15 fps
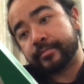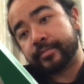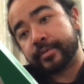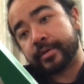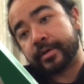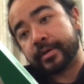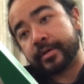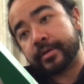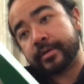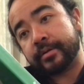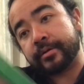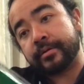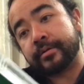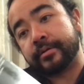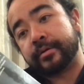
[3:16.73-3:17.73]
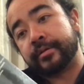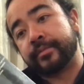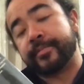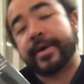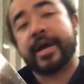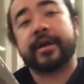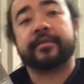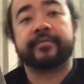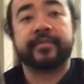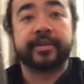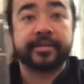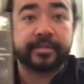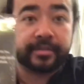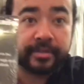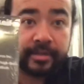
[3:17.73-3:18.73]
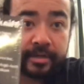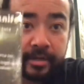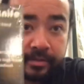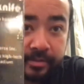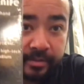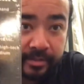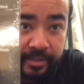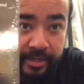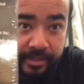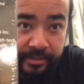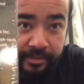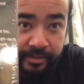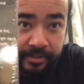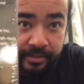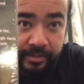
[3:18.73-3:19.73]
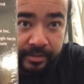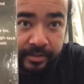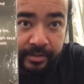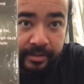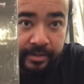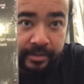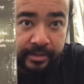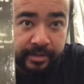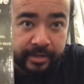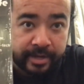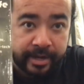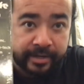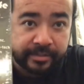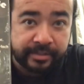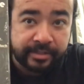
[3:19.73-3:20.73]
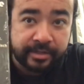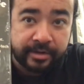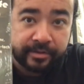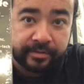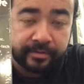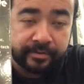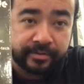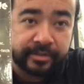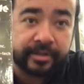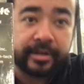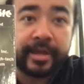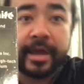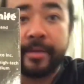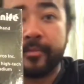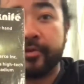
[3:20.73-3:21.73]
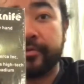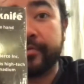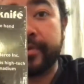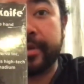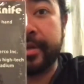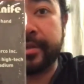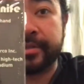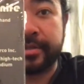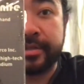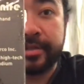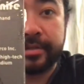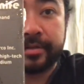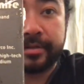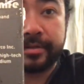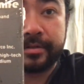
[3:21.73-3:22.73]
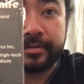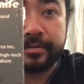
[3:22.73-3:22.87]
But on the back of this, it also says it's 8CR13 MOV steel.